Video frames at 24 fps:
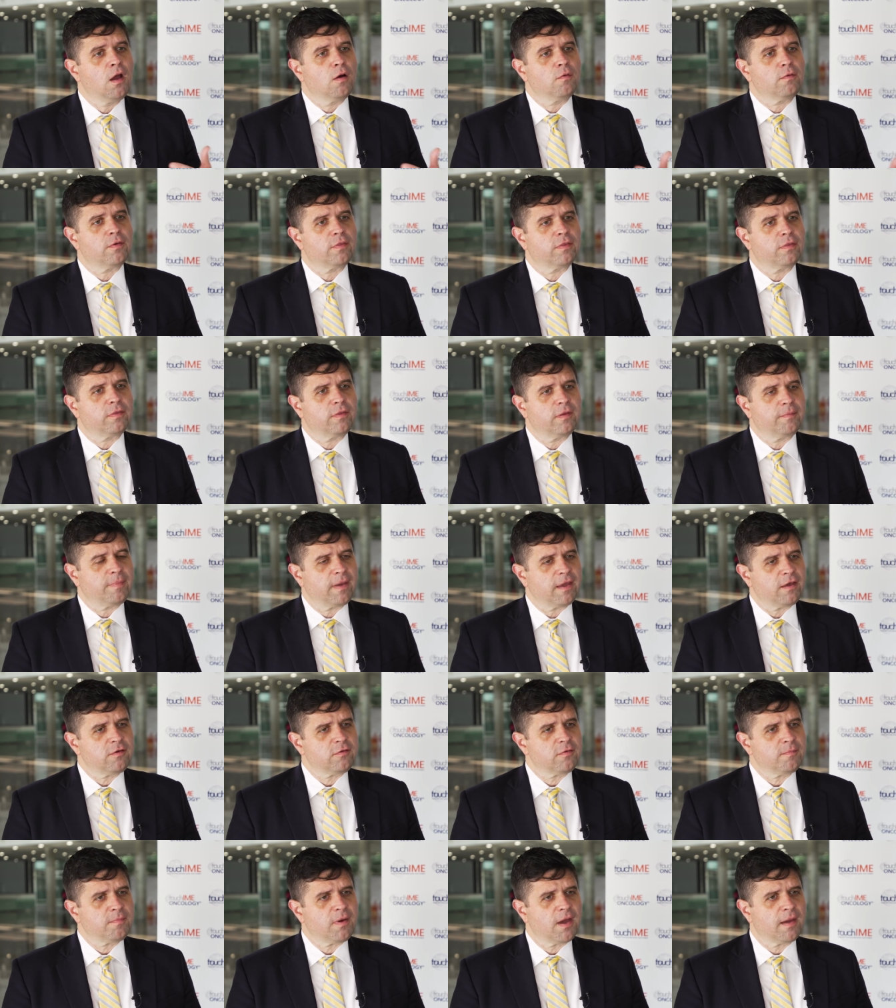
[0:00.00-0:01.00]
with the
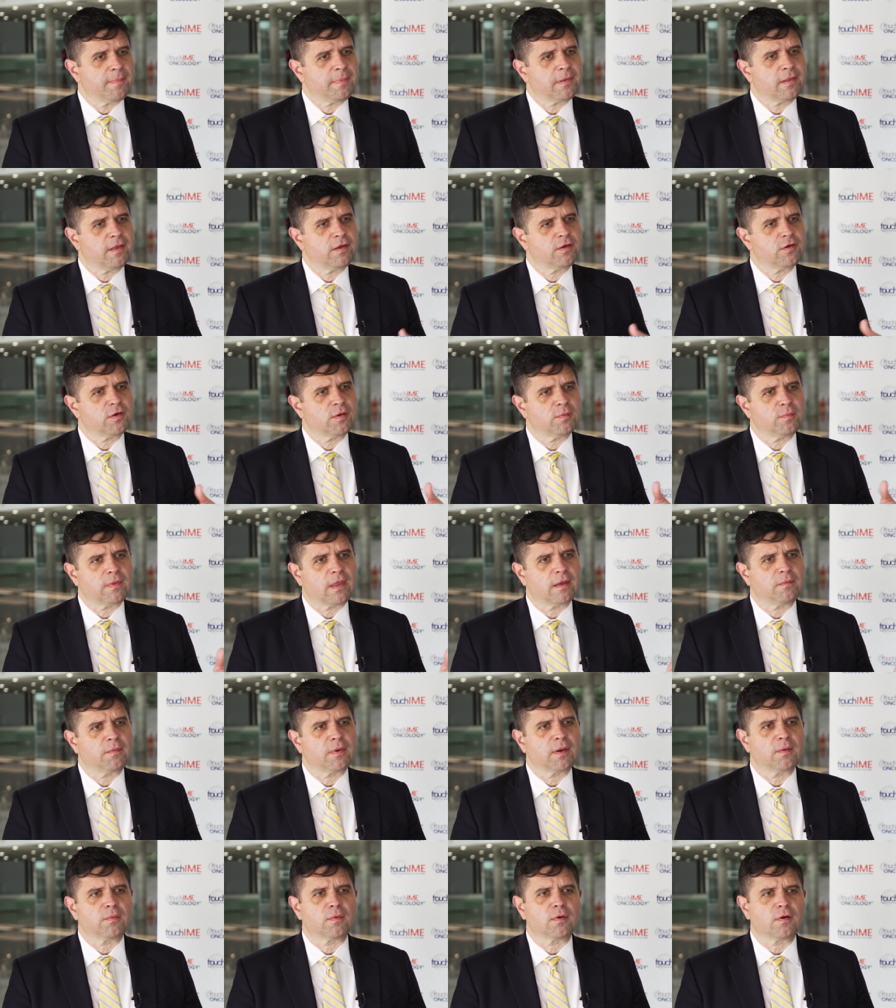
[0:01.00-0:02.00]
patient population
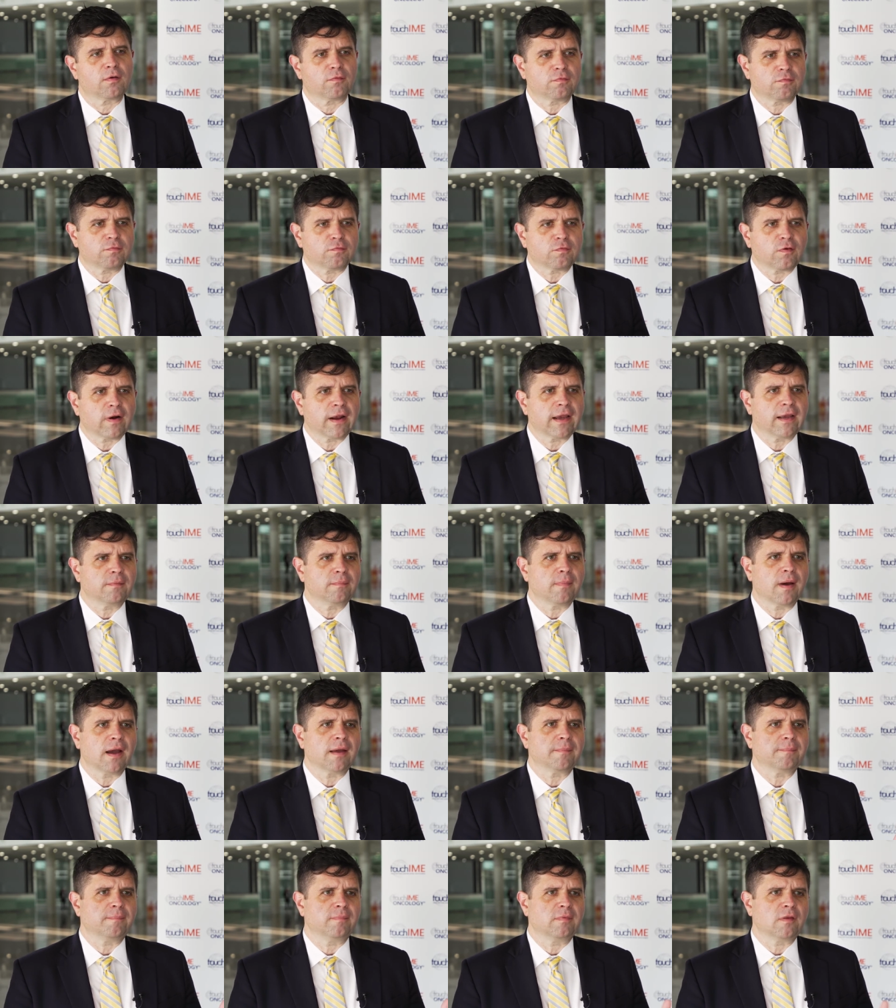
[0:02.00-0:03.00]
that we were afraid
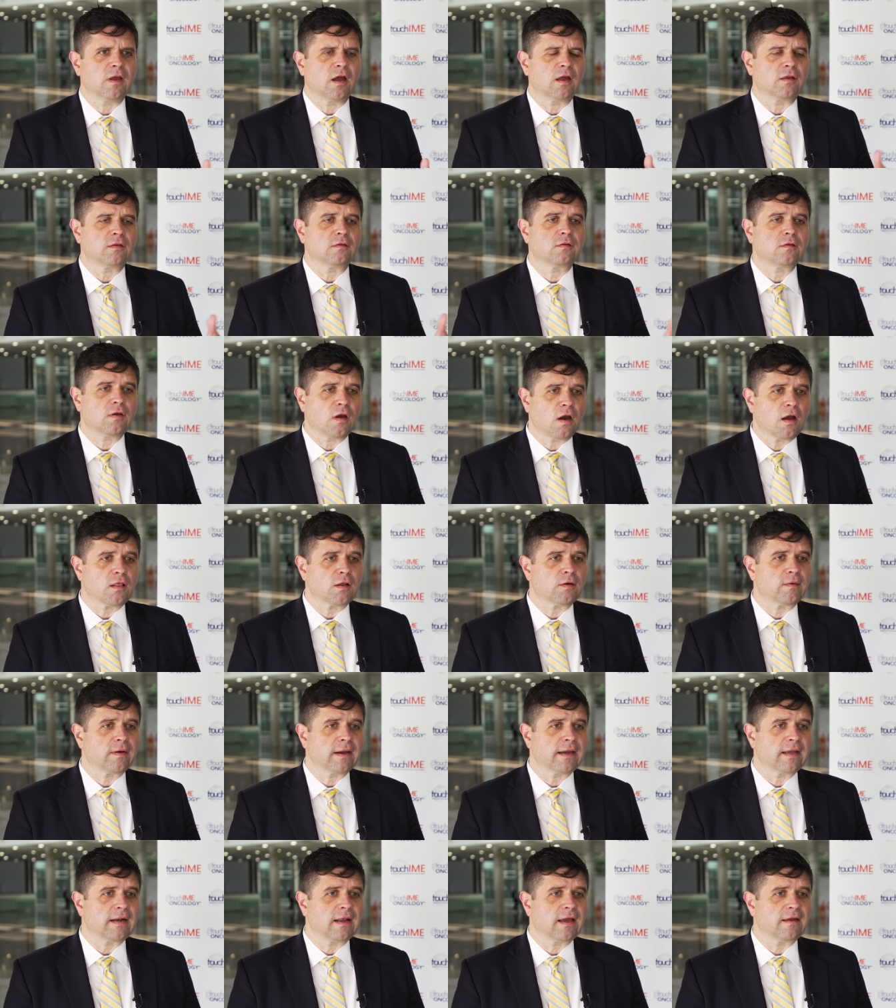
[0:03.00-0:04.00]
might not
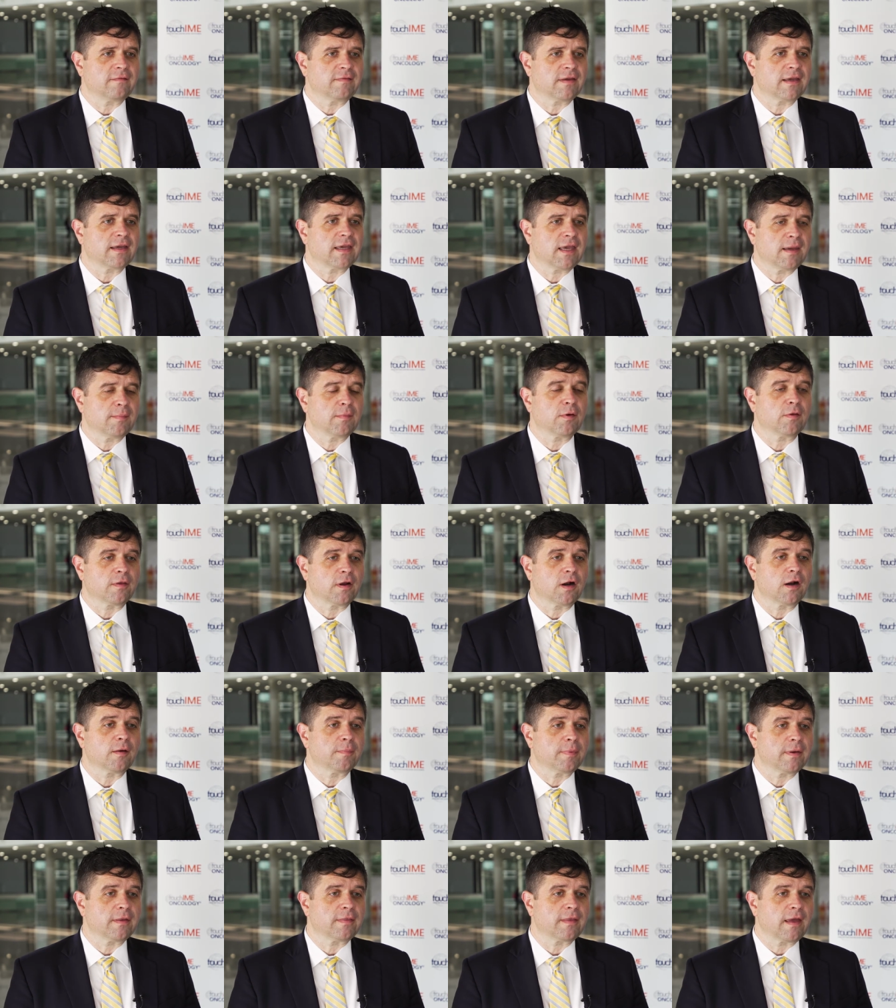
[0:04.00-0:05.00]
tolerate IV
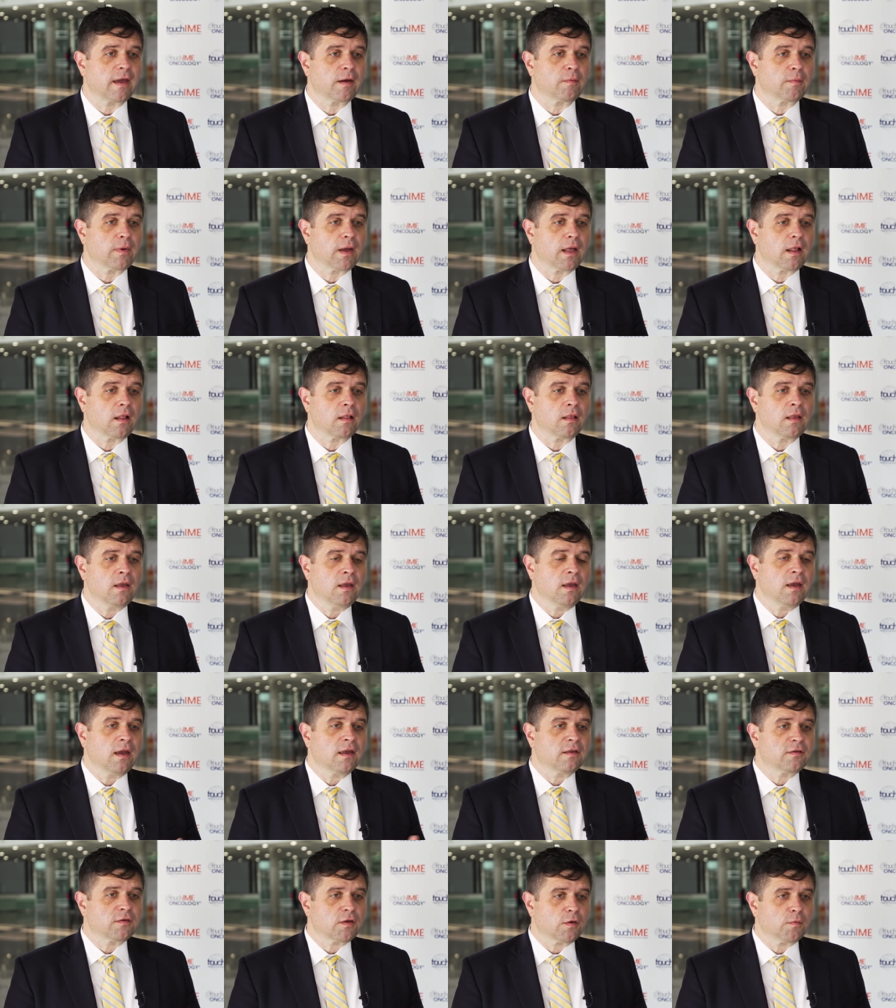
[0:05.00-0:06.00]
chemotherapy that well.
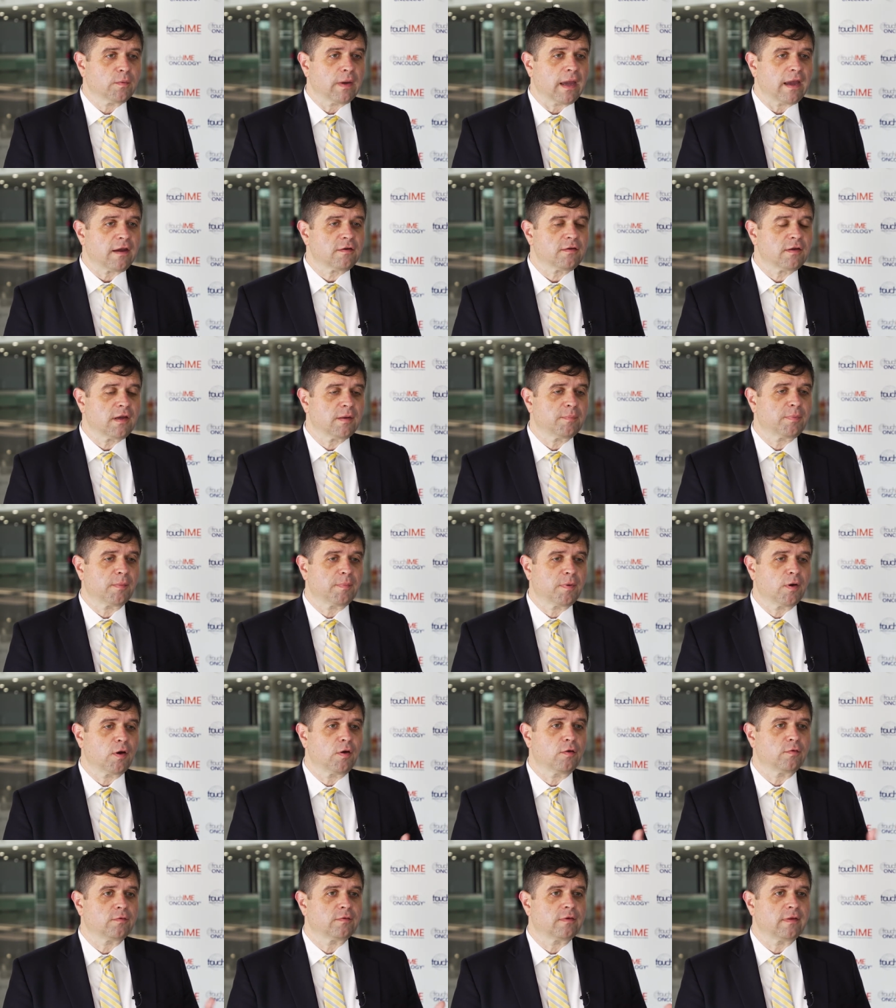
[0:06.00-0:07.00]
And so we actually
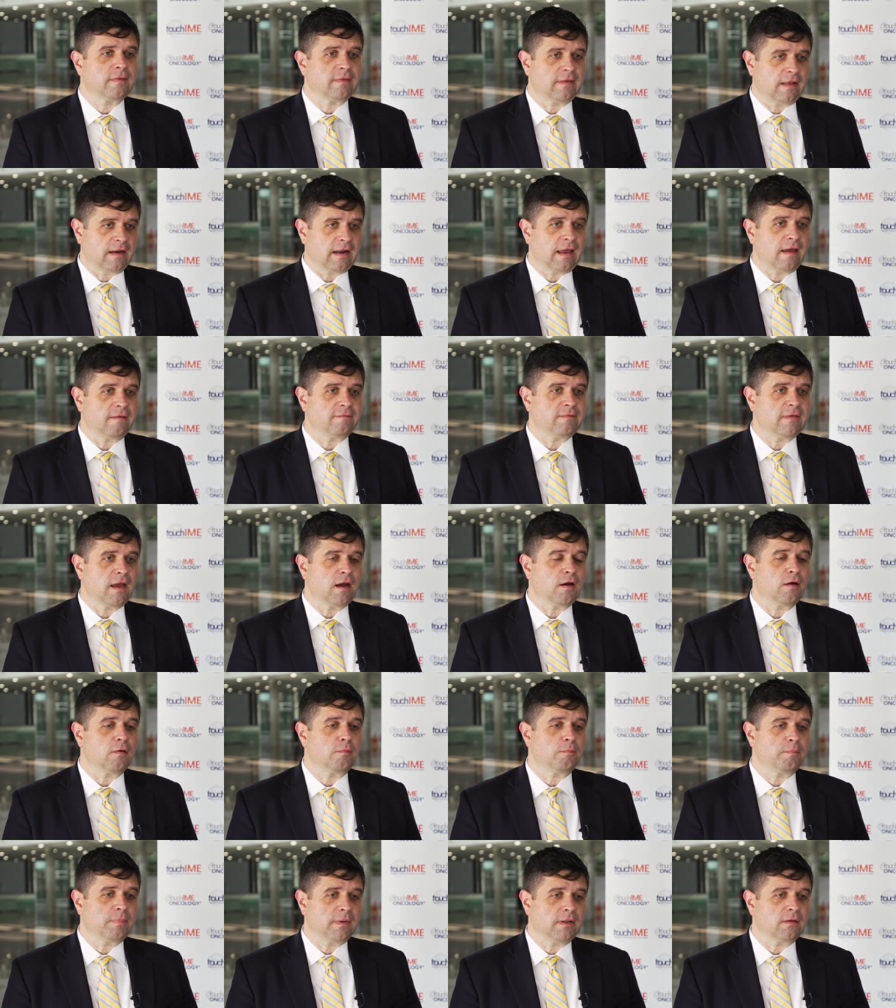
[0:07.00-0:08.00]
proposed and then have
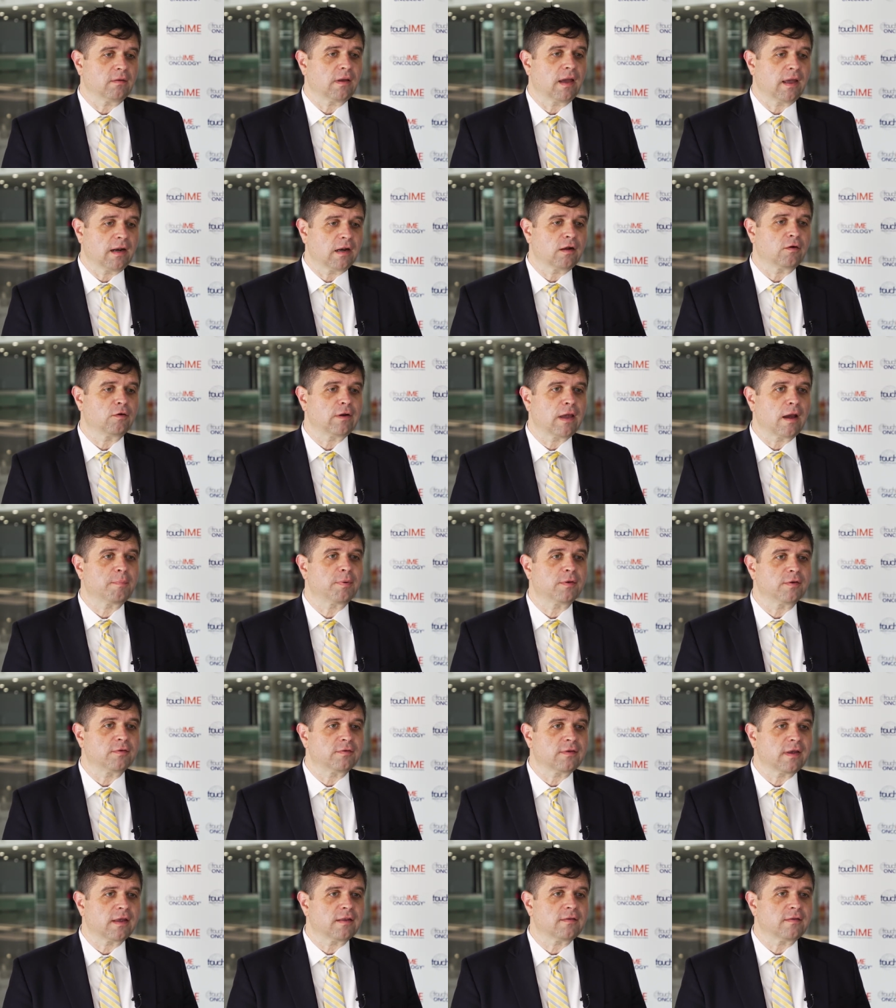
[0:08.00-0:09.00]
now been, and are now
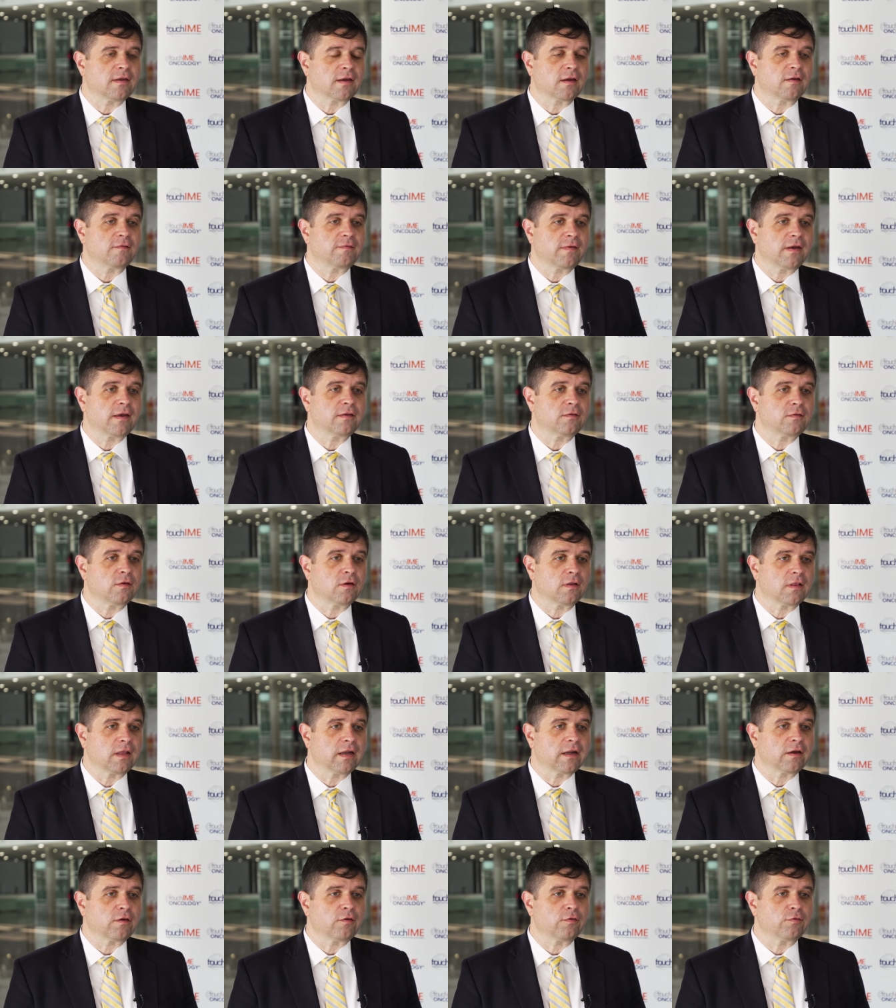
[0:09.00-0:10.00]
presenting a phase 2
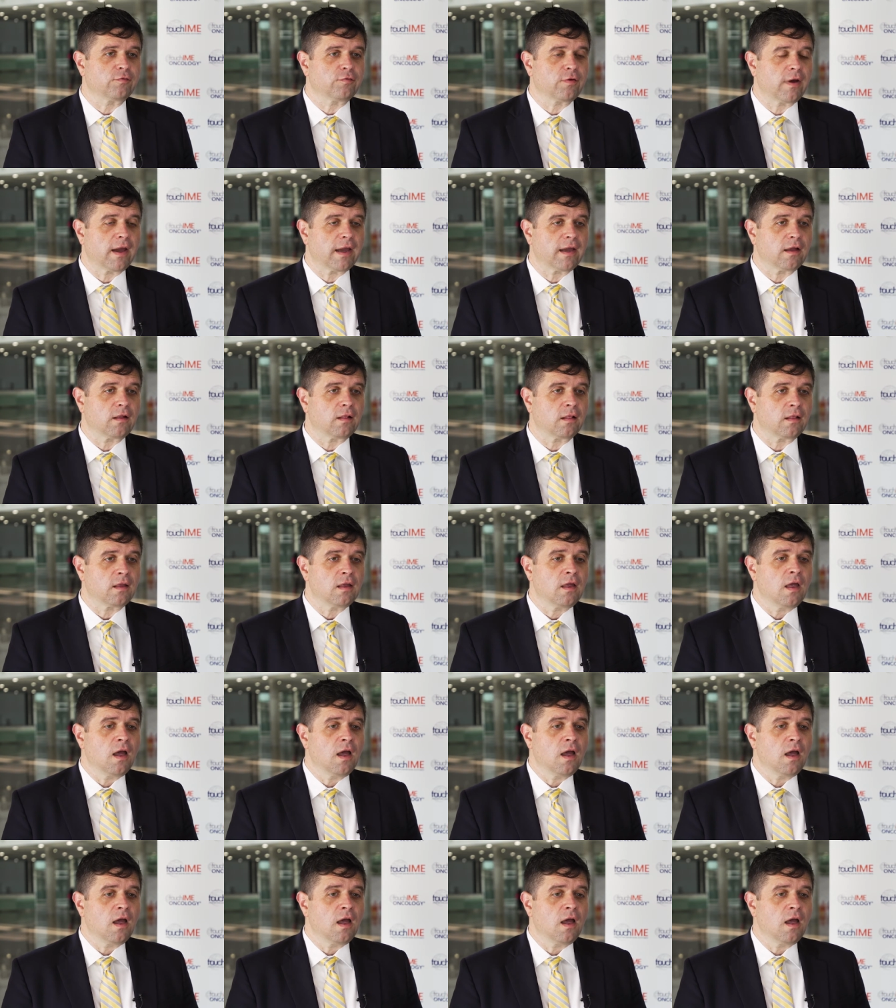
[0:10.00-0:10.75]
clinical trial